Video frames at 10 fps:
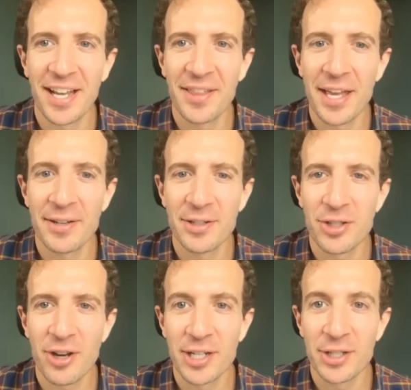And then,
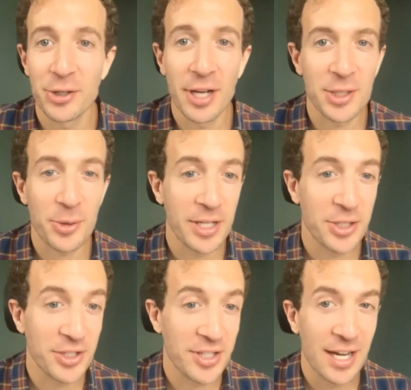sorry, 2 last
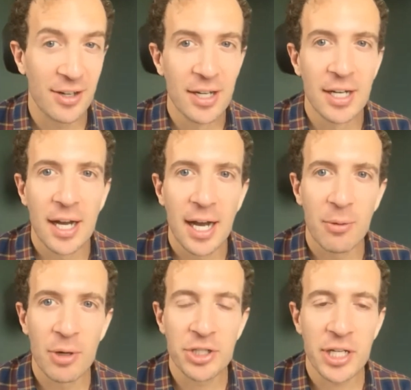questions now.
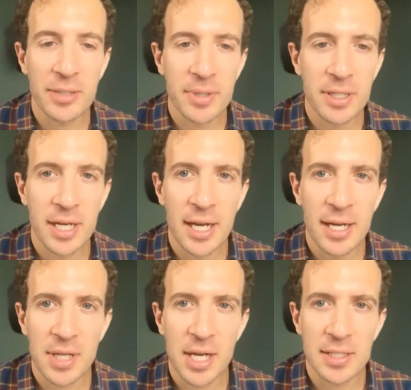One gentleman
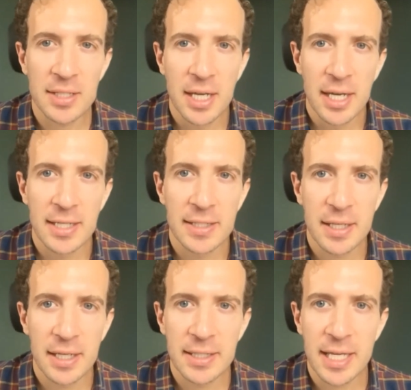has asked,
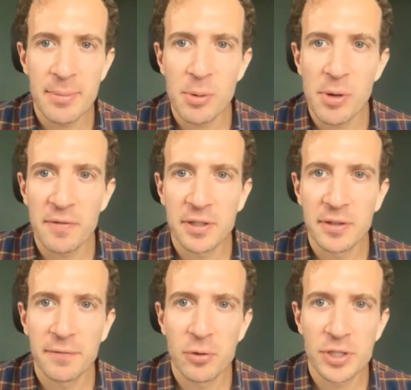his chemo after
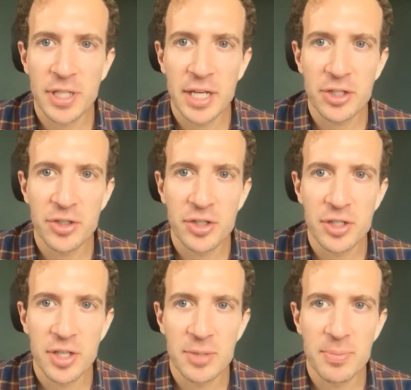4 sessions
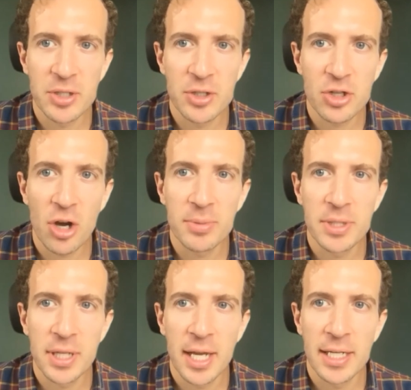has been stopped,
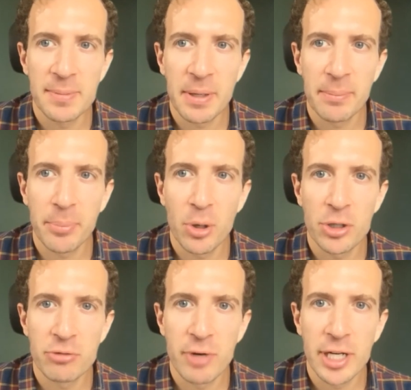and he's being put
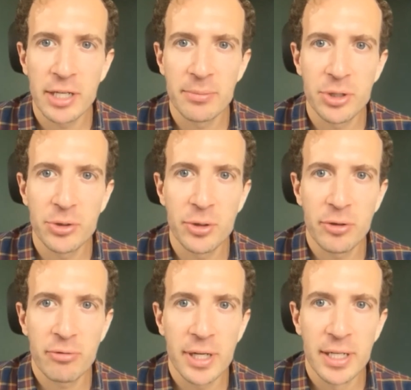onto
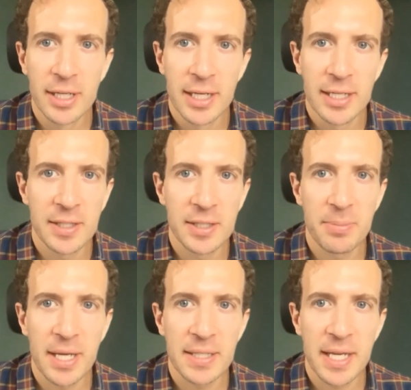radium-223 as his
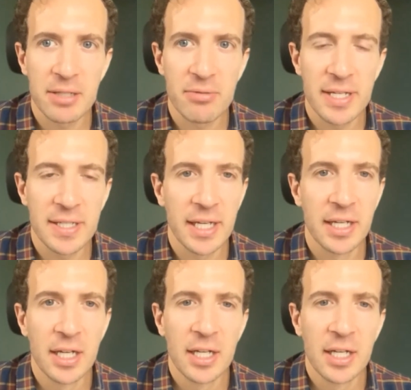PSA is raising.